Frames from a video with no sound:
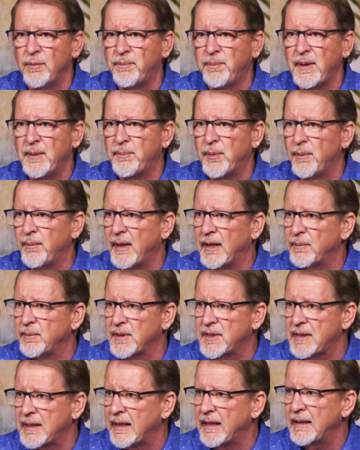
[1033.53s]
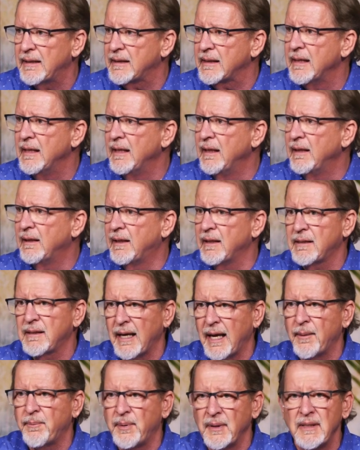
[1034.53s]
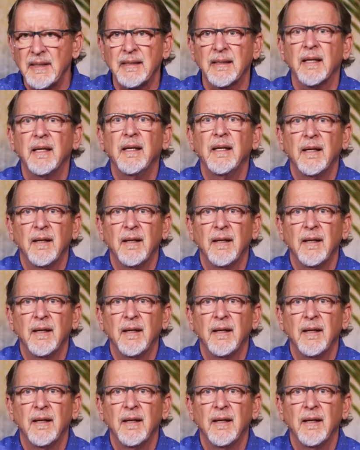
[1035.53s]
People make mistakes. This happens.